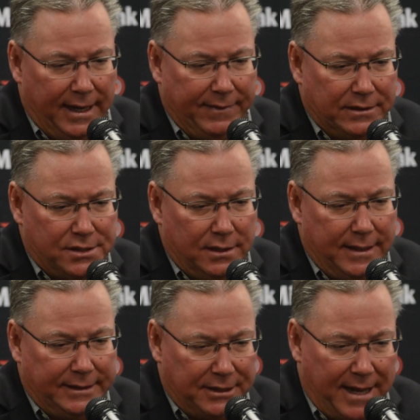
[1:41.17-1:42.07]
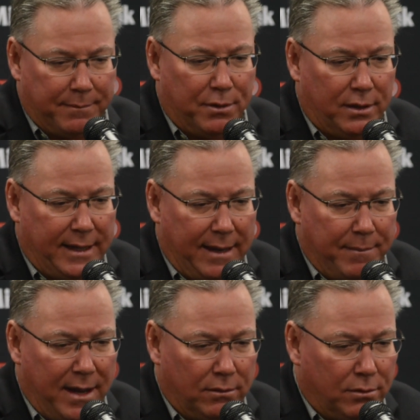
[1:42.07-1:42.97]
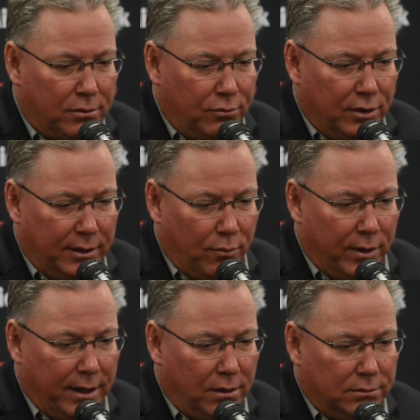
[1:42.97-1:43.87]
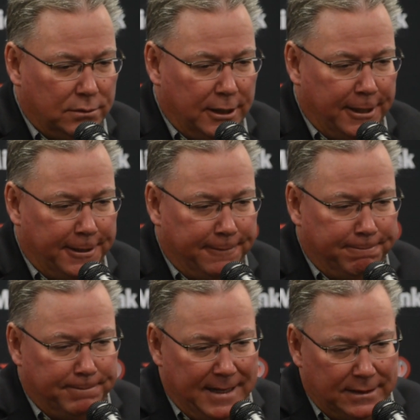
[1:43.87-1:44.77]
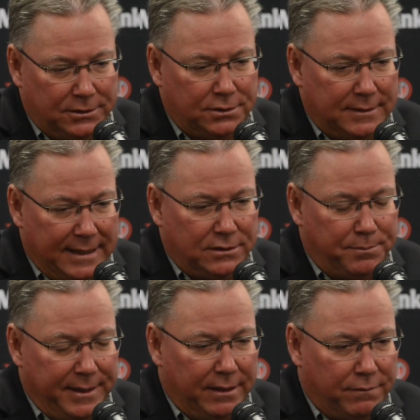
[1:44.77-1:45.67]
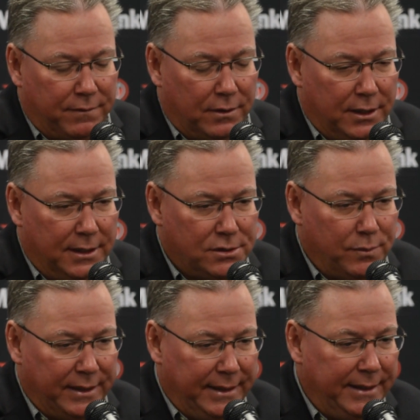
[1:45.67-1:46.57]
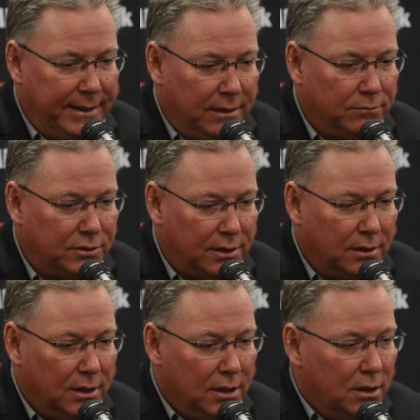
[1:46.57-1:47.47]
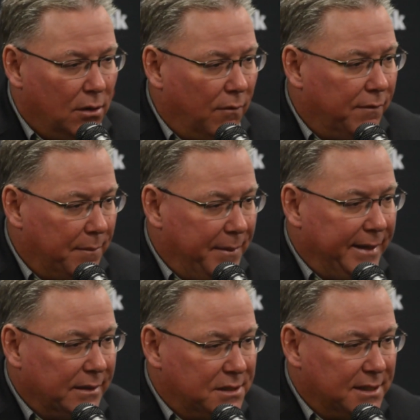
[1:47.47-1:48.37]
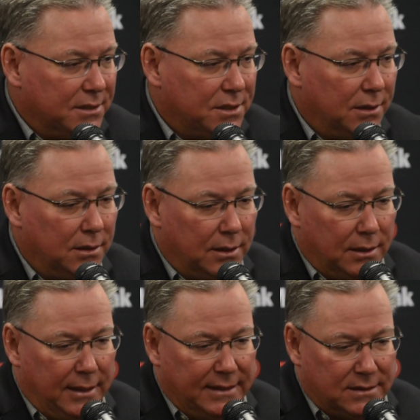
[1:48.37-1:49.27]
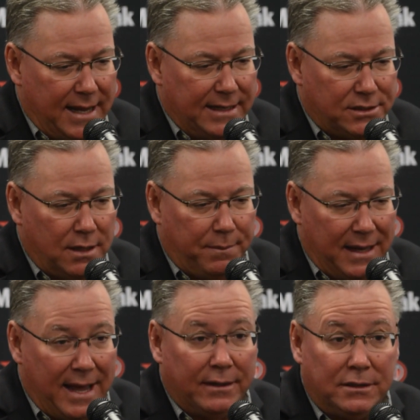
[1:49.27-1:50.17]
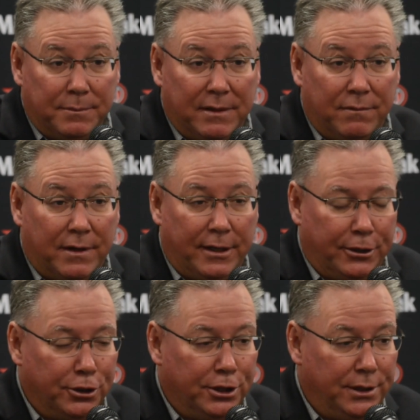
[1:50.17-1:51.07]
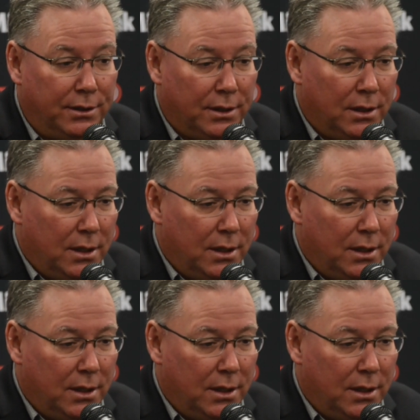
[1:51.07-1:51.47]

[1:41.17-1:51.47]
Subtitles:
And then Sunday, Jack Burke came out and threw really well. That's big for us. We need him to hopefully be consistent. And his last couple outings have been very good.